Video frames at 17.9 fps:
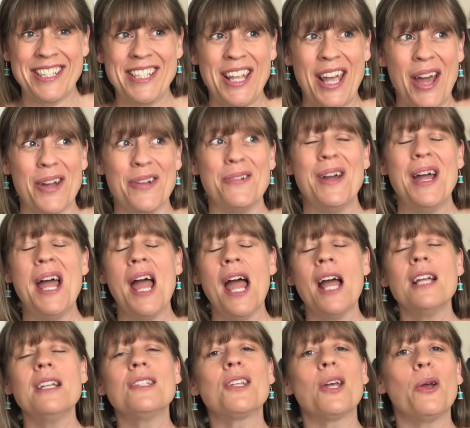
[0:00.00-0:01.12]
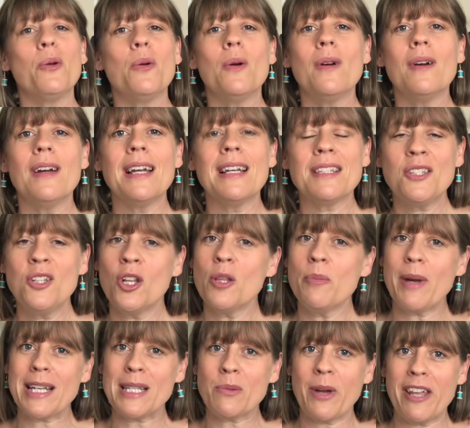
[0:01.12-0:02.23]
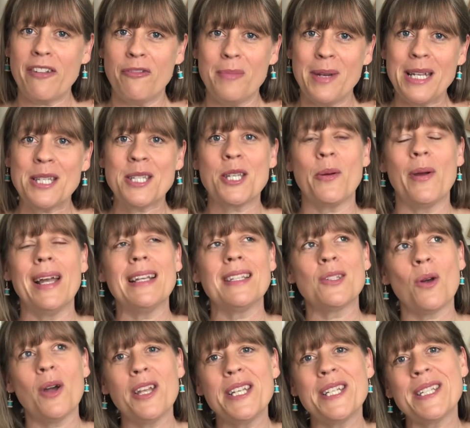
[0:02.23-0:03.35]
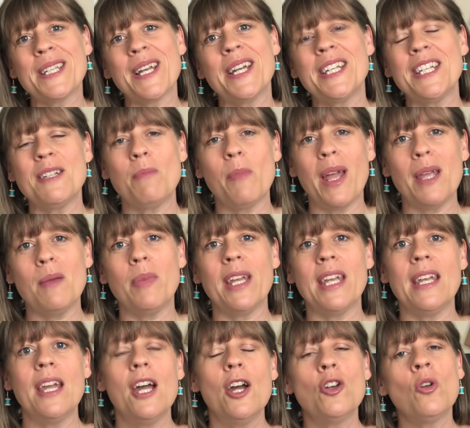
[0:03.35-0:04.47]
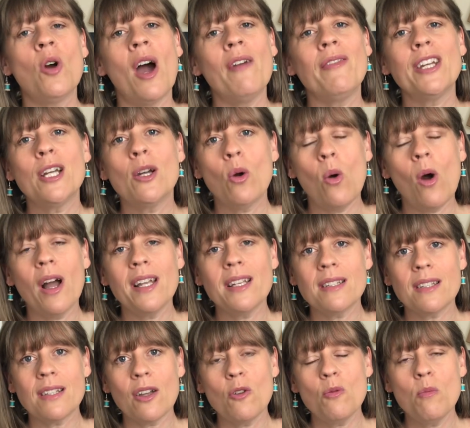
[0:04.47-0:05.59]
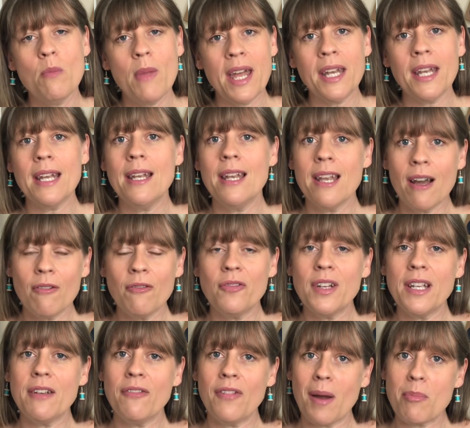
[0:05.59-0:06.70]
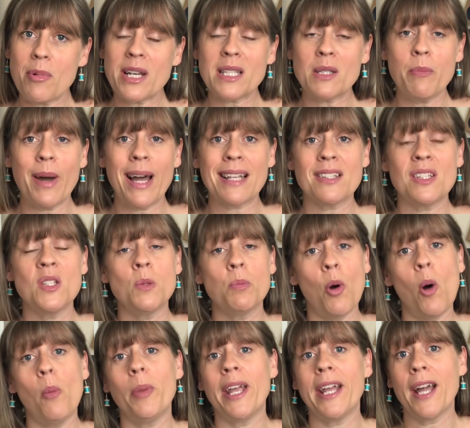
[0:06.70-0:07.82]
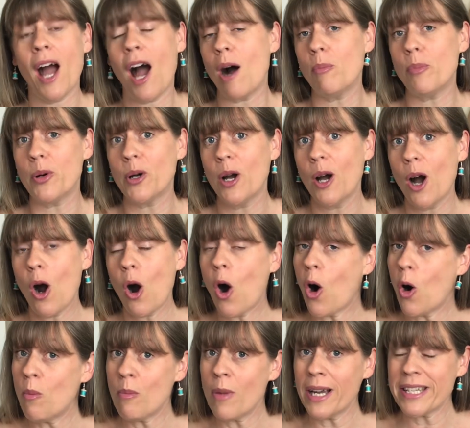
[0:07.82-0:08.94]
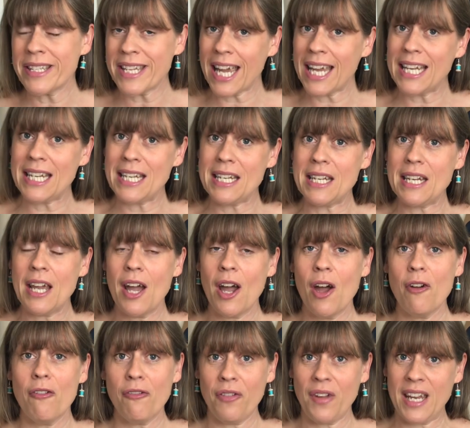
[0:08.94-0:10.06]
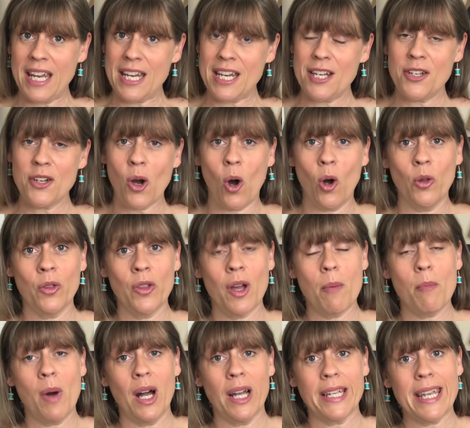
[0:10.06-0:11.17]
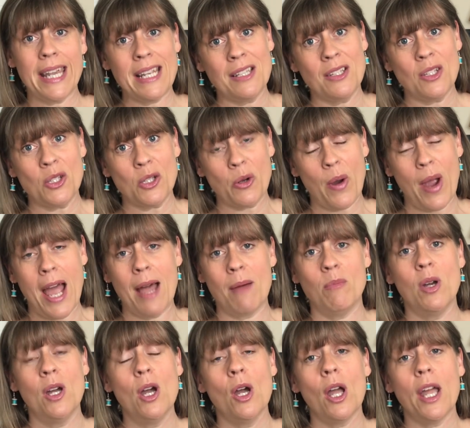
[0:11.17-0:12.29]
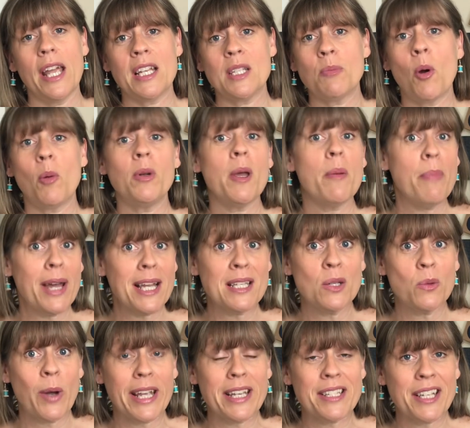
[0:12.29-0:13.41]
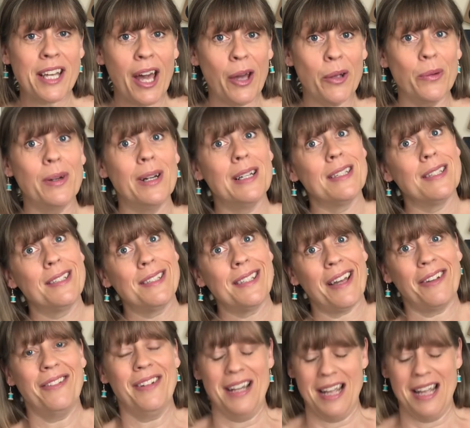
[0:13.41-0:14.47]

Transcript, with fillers: so, so it's not the best way for me to do it. So I decided maybe not having quite so many lovely fabrics and patterns popping up on my daily feed on my Instagram is probably a better way to go. So